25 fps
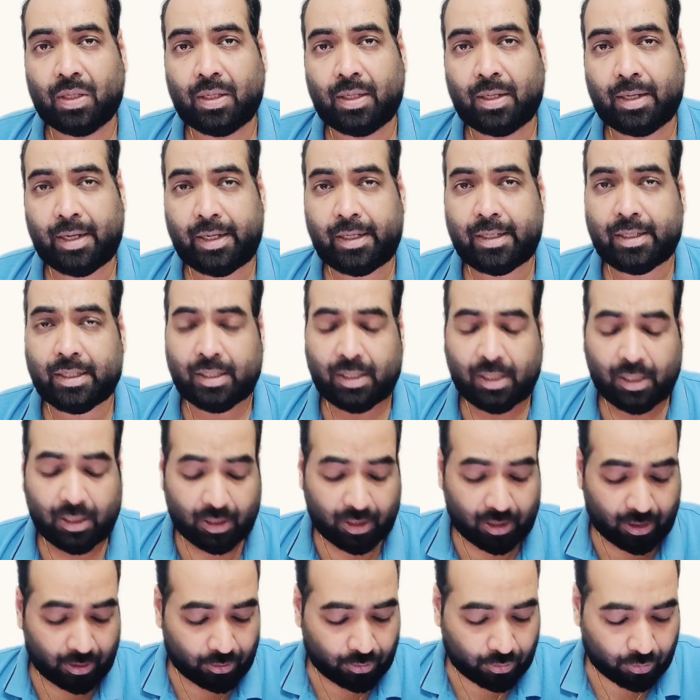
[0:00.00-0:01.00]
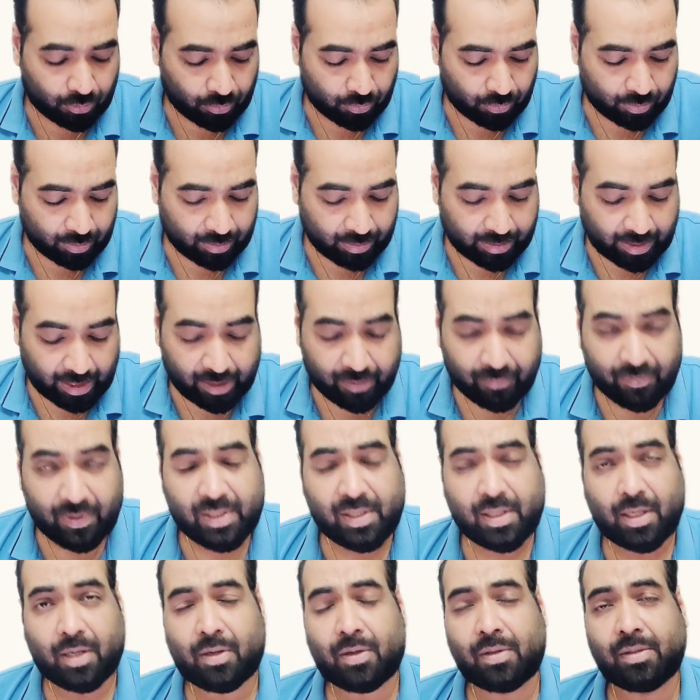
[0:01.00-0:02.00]
right? So that
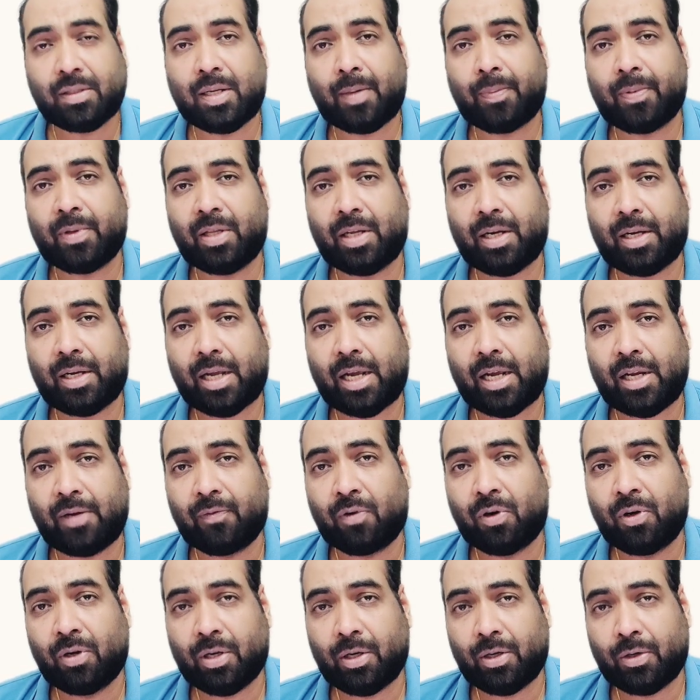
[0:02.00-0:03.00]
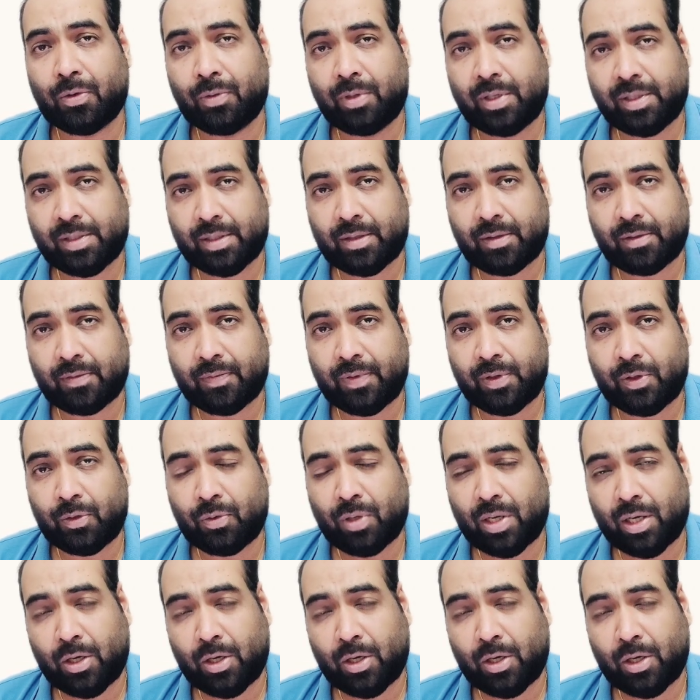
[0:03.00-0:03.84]
was the concept that I wanted to discuss with you.